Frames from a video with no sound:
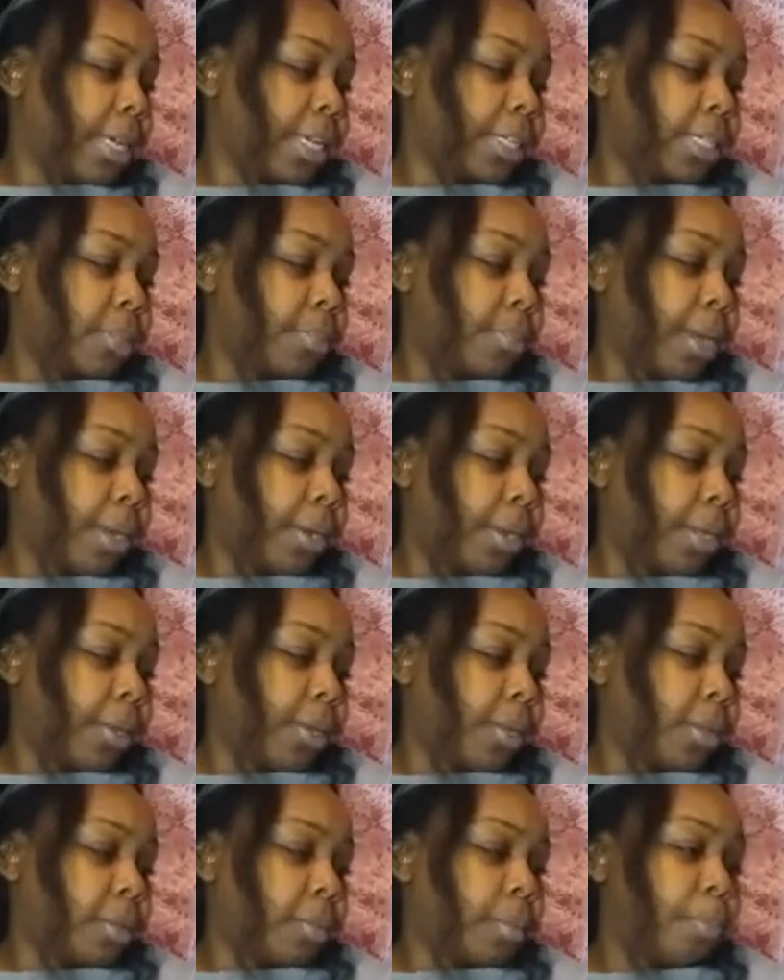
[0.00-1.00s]
That's about
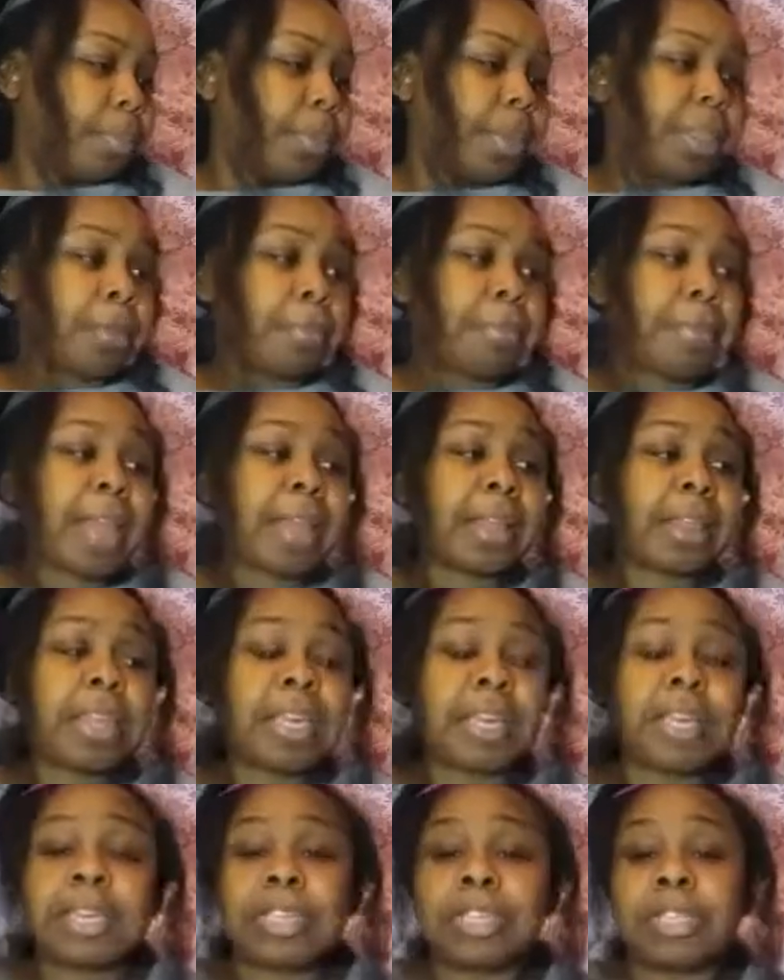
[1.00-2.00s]
it. But the main
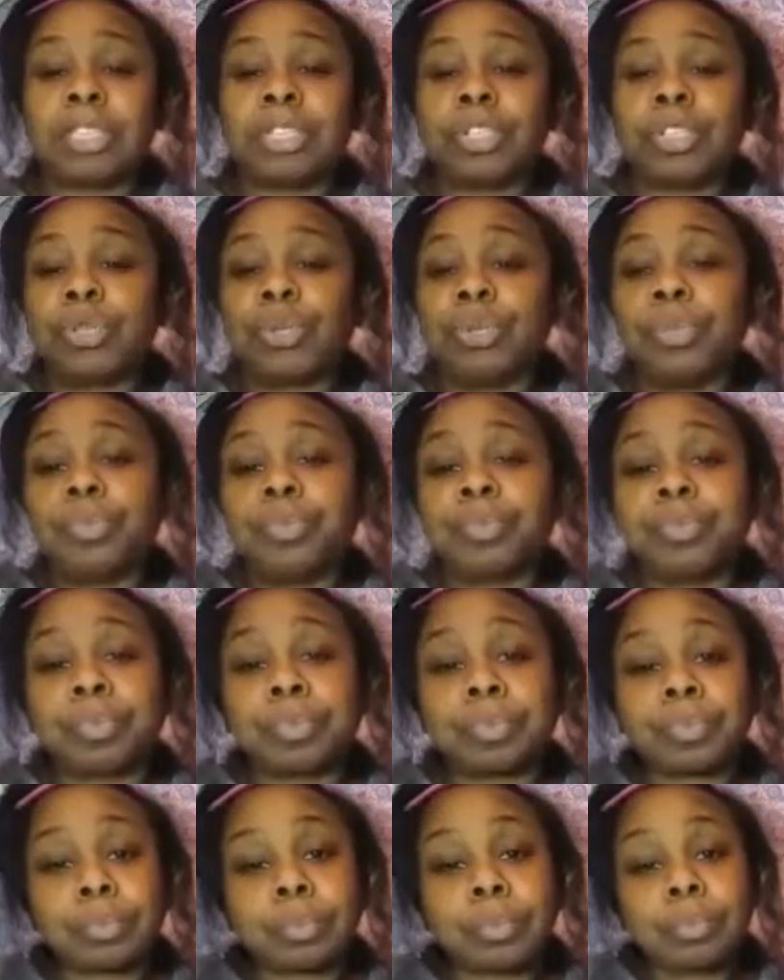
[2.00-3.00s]
thing is to
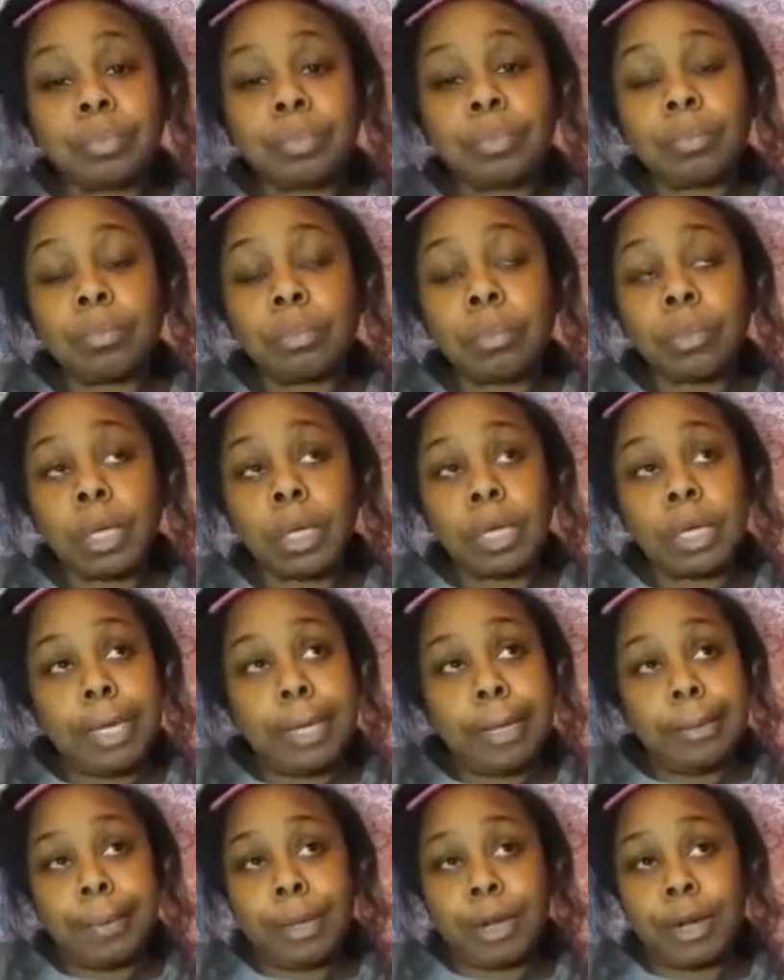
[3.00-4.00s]

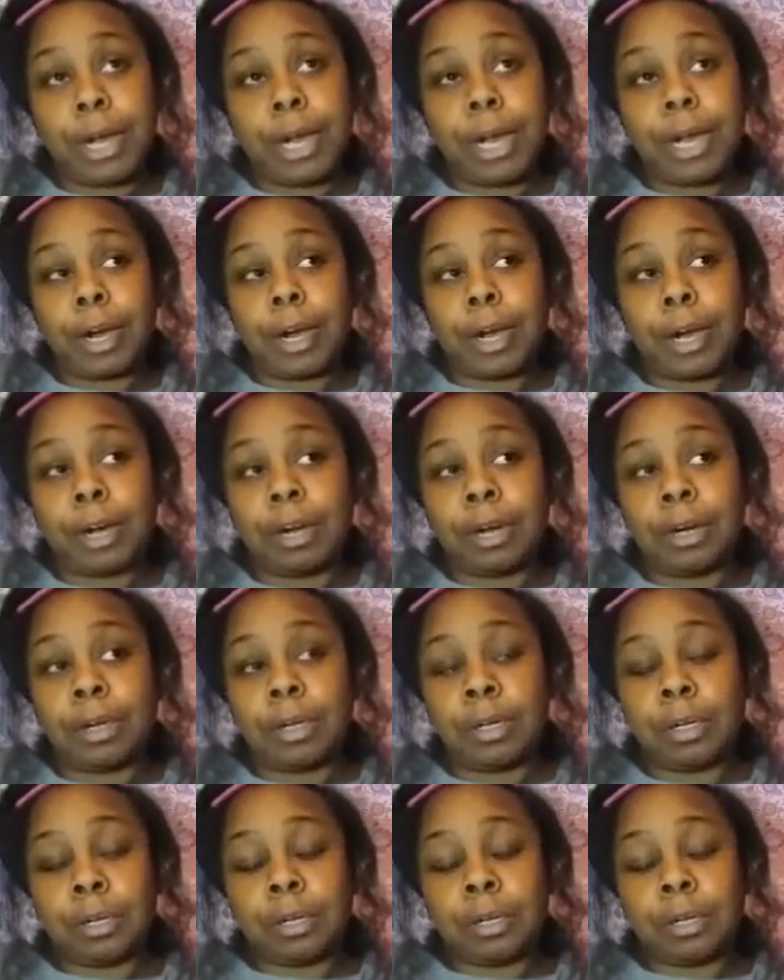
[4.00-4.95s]
keep your hair